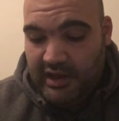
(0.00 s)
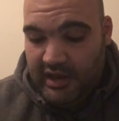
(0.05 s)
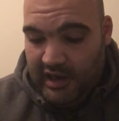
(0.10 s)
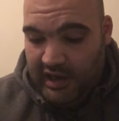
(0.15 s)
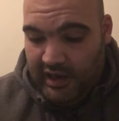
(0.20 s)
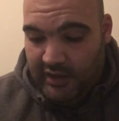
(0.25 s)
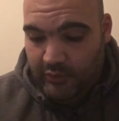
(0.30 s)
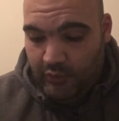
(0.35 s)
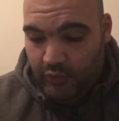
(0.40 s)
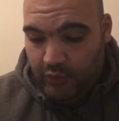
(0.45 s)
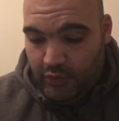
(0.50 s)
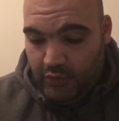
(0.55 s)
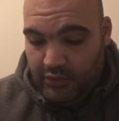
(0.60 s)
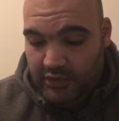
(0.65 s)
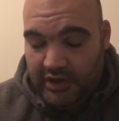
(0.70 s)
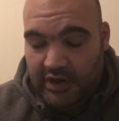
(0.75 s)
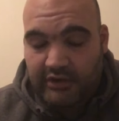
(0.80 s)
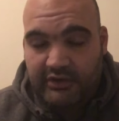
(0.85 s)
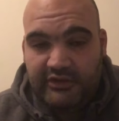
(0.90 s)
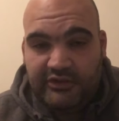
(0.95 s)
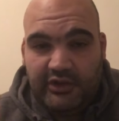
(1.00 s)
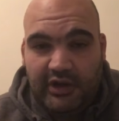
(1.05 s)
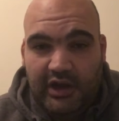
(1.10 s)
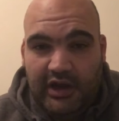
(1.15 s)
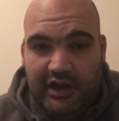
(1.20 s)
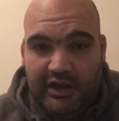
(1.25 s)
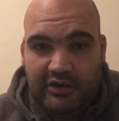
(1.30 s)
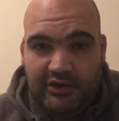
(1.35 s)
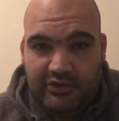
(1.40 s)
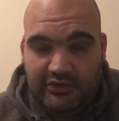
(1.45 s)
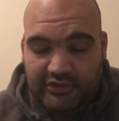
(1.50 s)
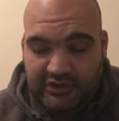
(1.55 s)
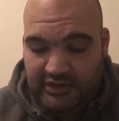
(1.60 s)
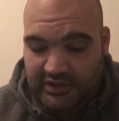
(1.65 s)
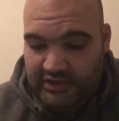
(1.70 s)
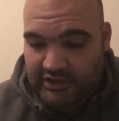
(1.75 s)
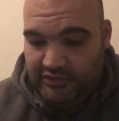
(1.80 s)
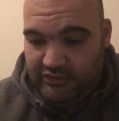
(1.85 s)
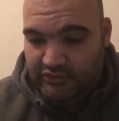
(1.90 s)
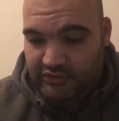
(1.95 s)
and water is an
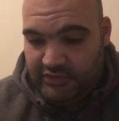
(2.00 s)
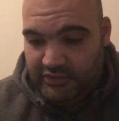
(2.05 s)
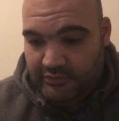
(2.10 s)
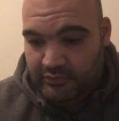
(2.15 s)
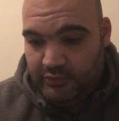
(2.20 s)
icosahedron,